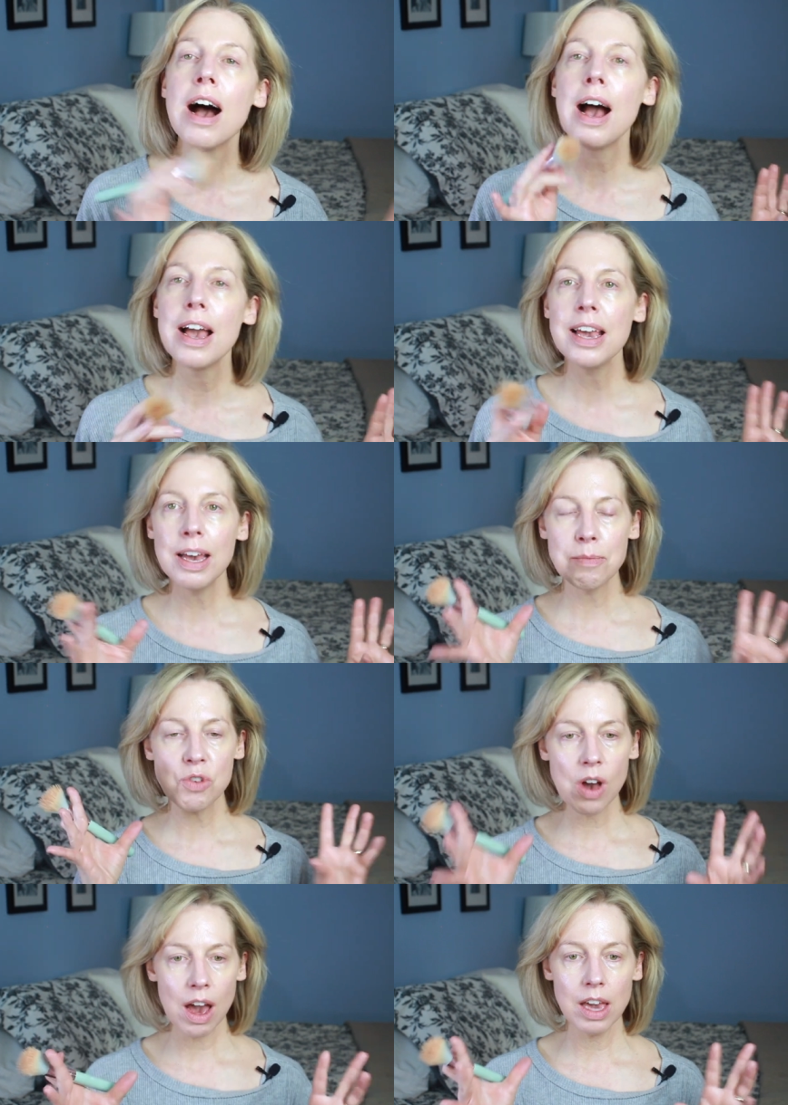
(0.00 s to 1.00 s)
I am
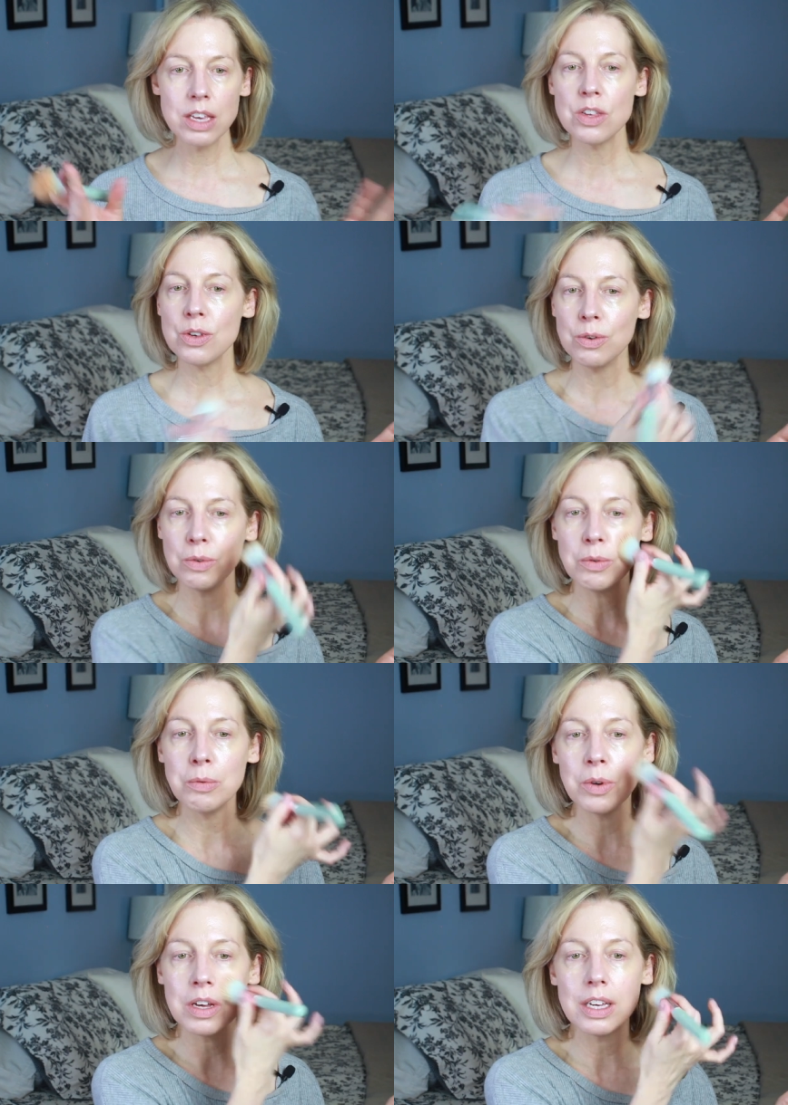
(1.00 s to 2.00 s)
trying
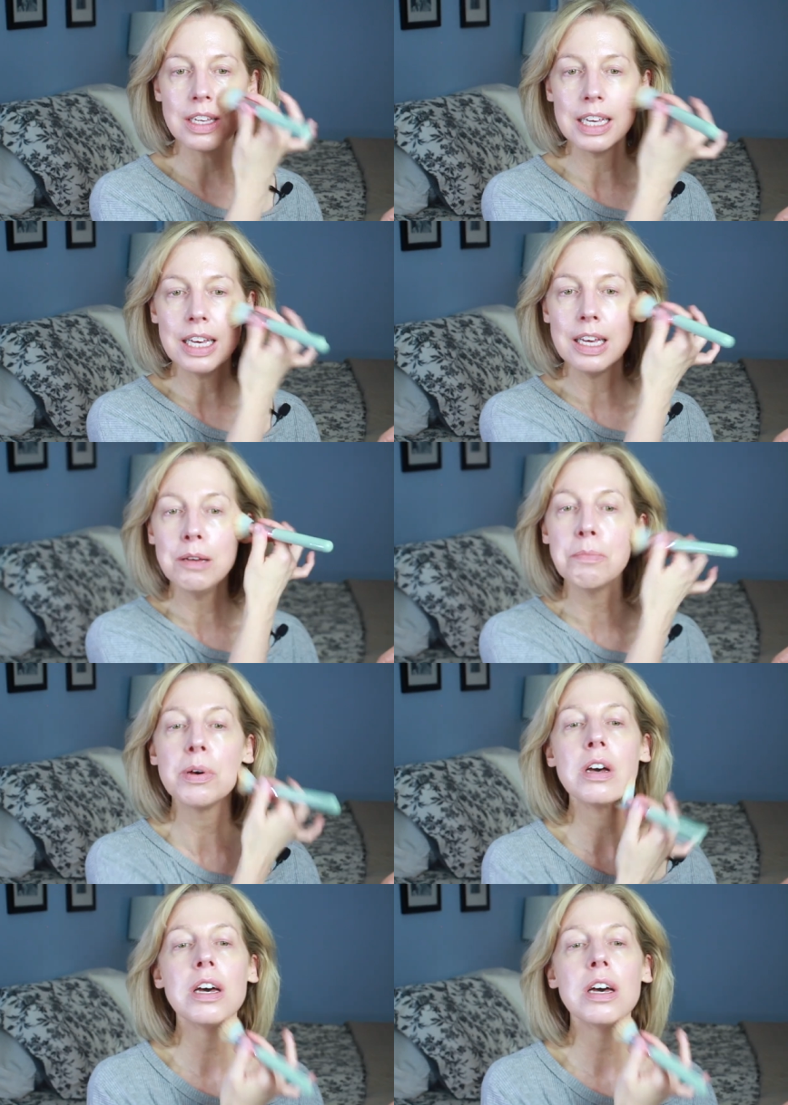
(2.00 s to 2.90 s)
to keep,